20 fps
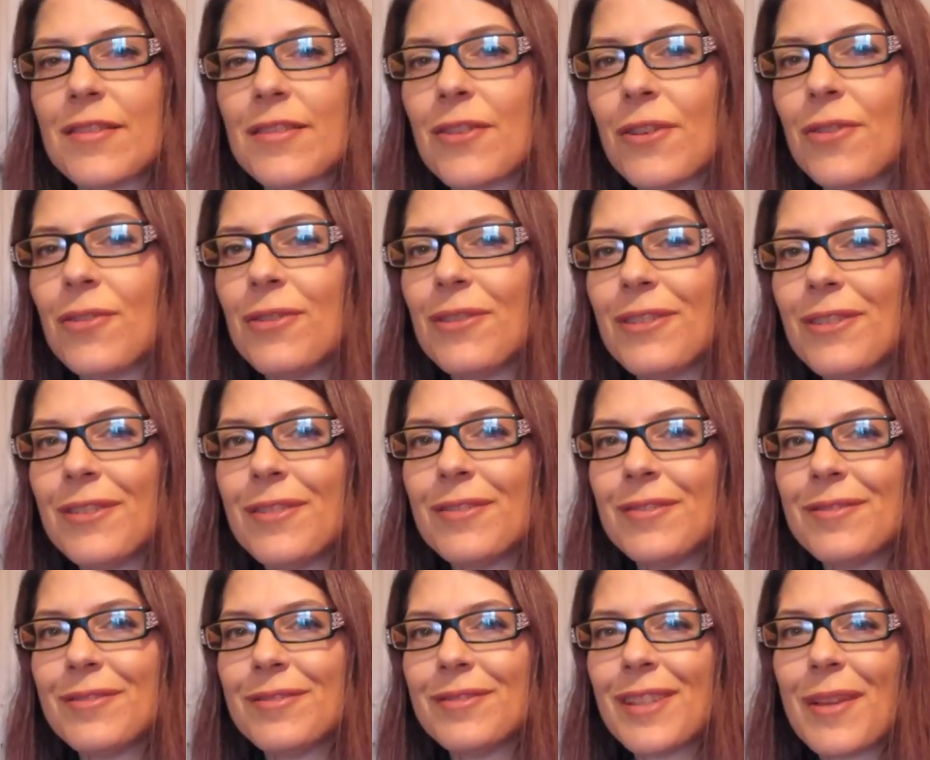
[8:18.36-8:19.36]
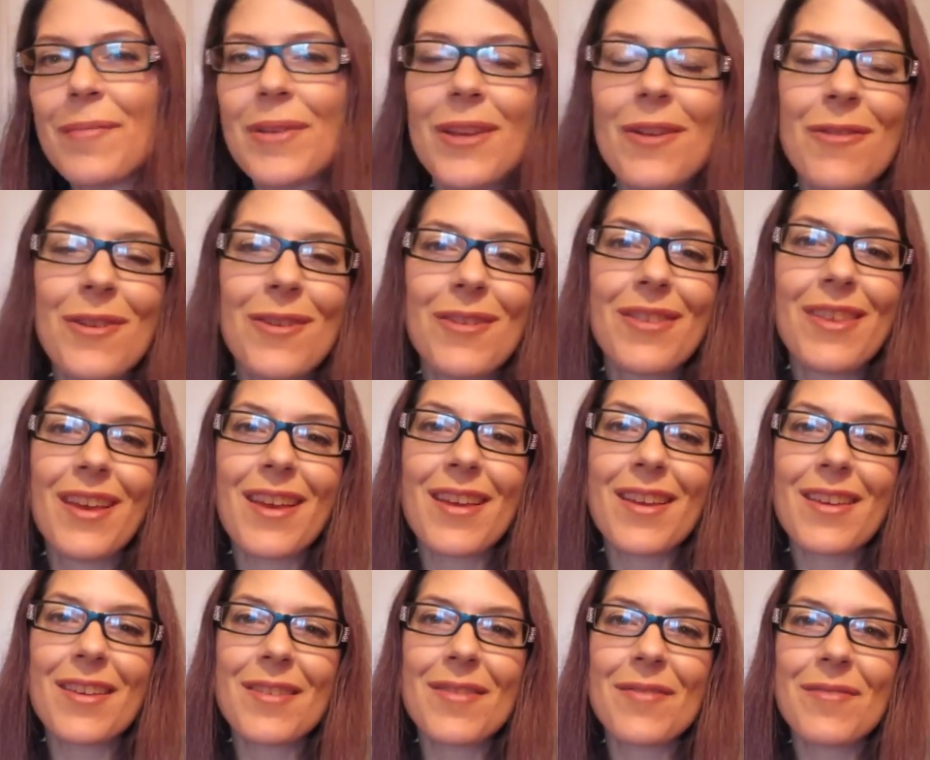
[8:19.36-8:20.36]
So let me know what you
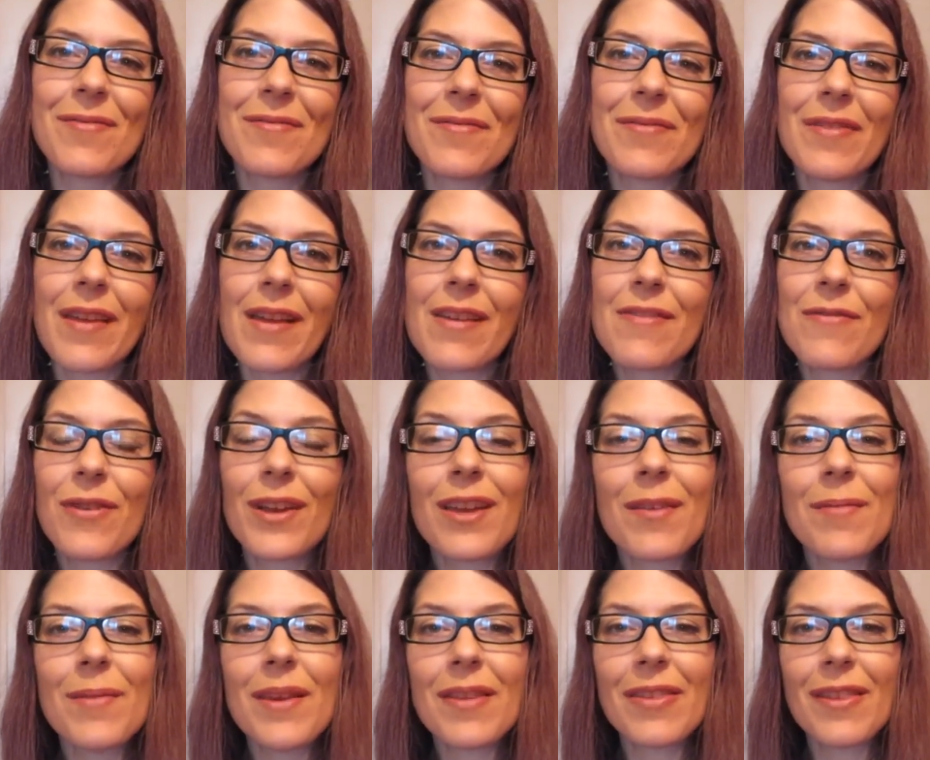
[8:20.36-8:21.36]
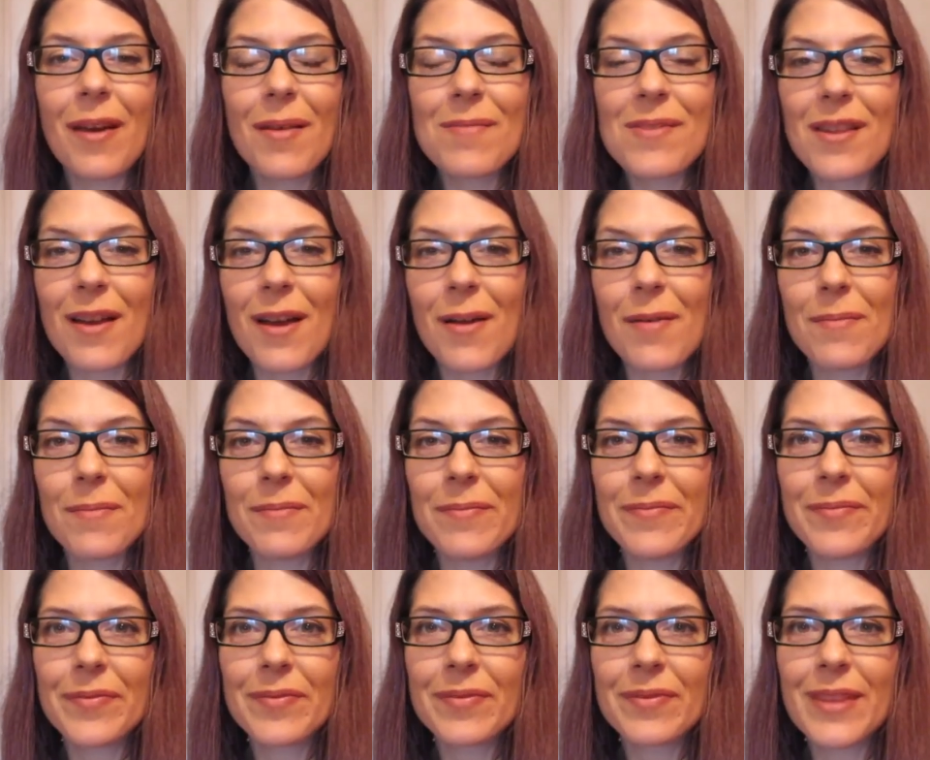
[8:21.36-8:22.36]
think. Thanks for giving me a thumbs up.
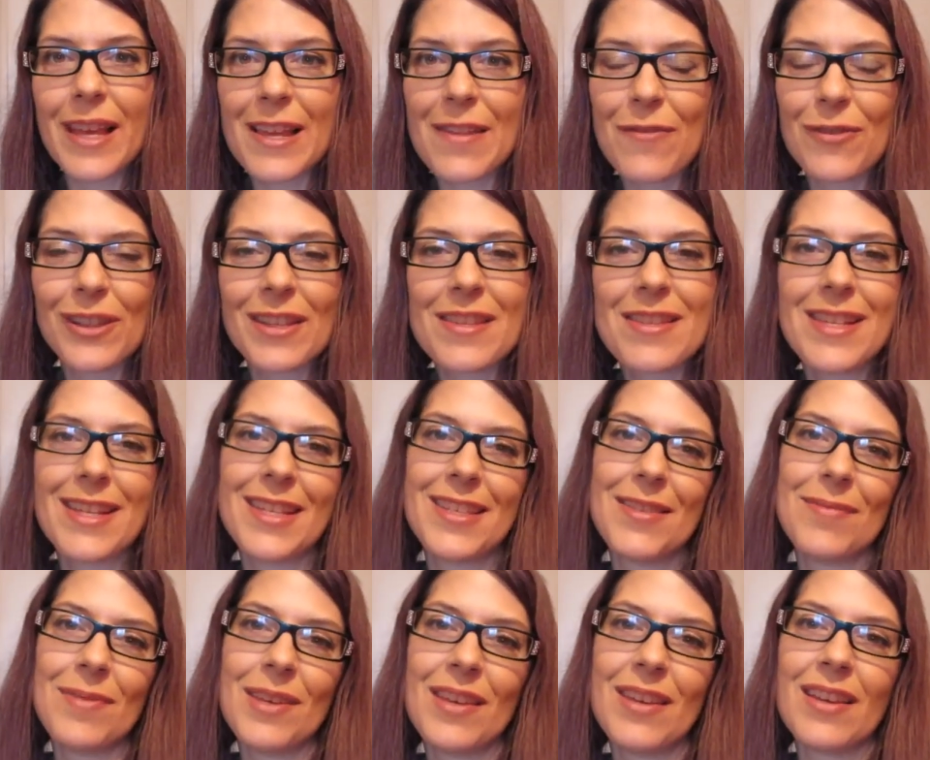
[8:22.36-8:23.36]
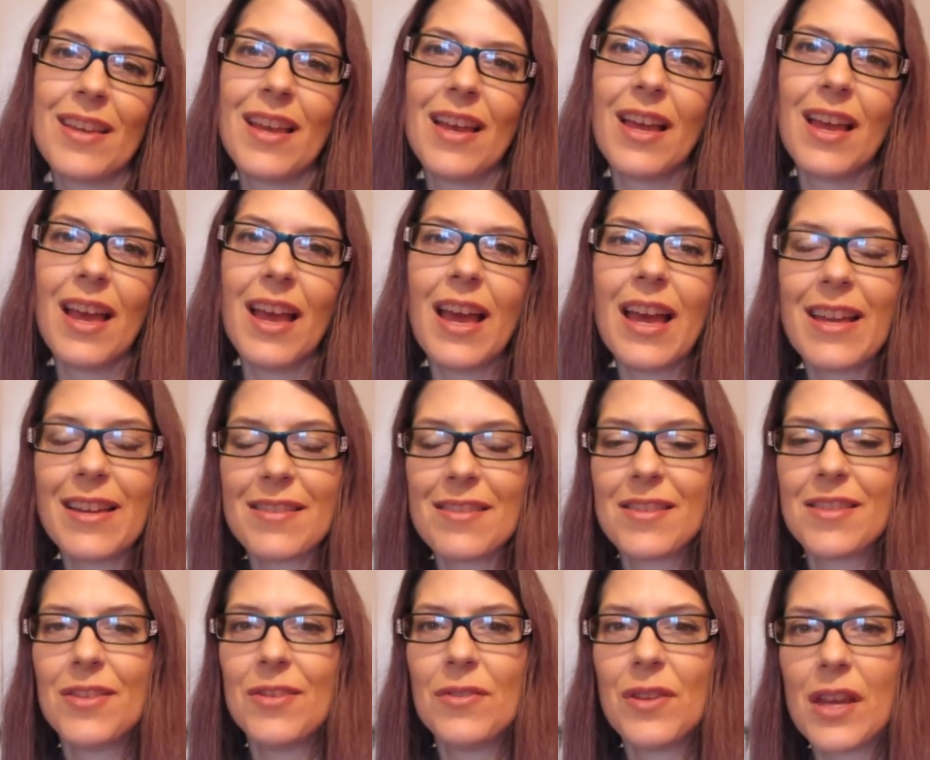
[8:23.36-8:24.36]
Thanks for listening to me, and I'll
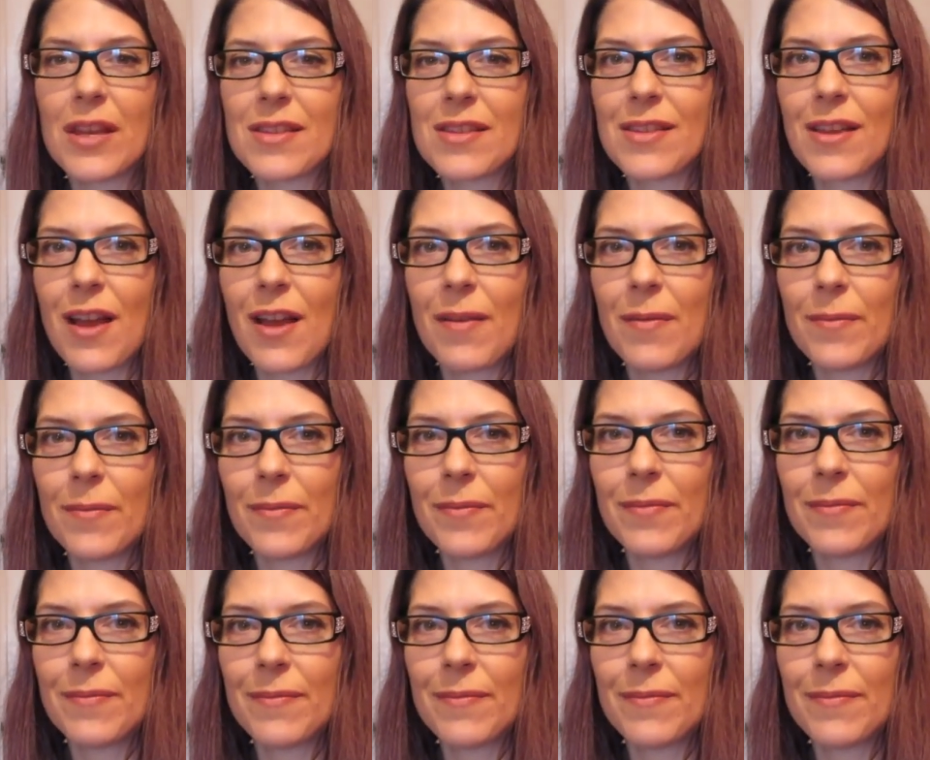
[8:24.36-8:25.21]
see you next time.